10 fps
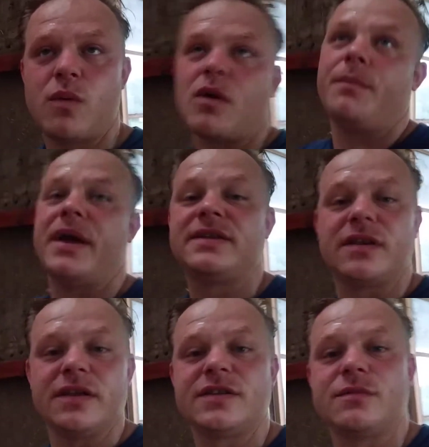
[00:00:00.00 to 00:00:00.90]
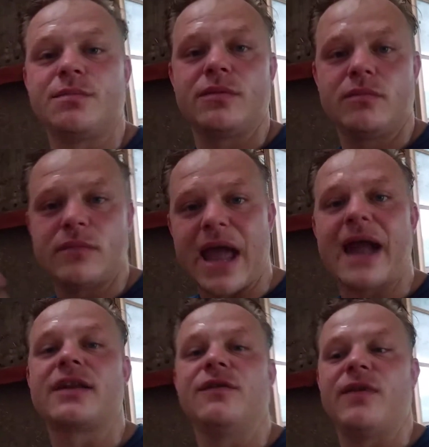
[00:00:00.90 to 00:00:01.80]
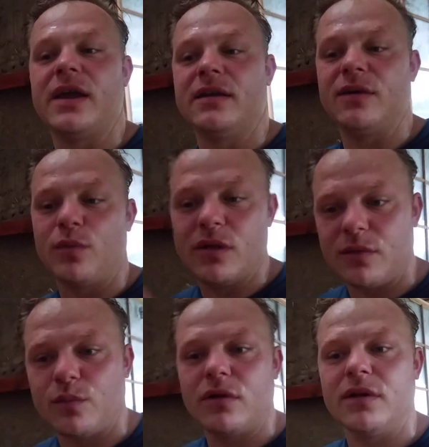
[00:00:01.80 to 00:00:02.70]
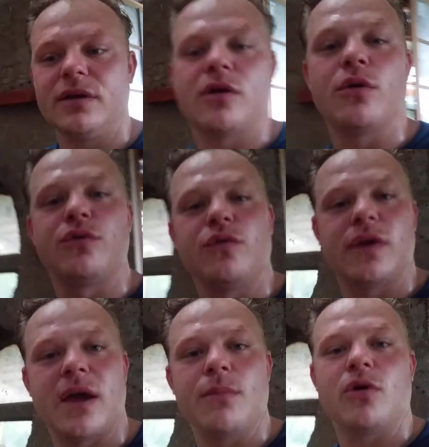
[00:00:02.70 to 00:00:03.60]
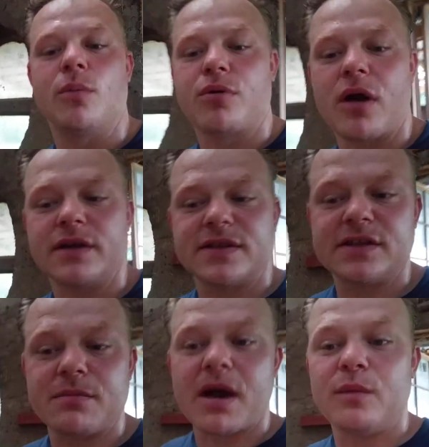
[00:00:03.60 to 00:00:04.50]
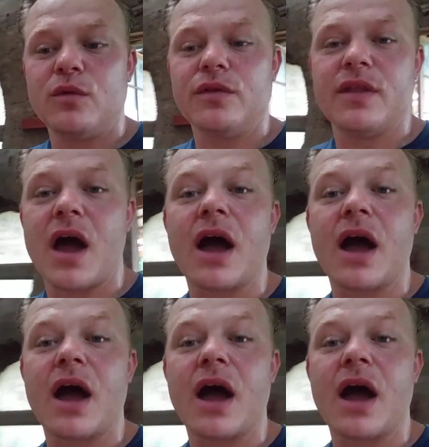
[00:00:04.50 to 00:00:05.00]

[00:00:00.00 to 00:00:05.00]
basically it's activate. Will it go through the chemical process? Mine will not.